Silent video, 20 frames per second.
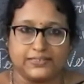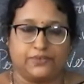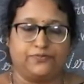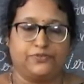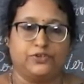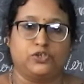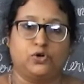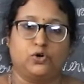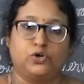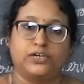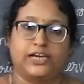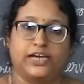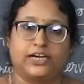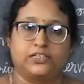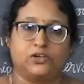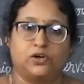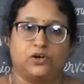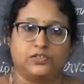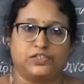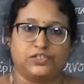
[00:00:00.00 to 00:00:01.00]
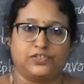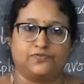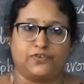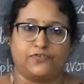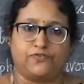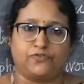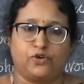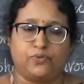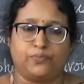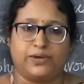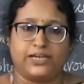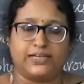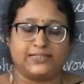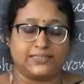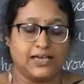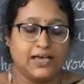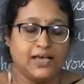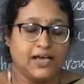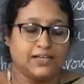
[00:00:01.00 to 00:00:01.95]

If you don't get the oxygen for 4 minutes,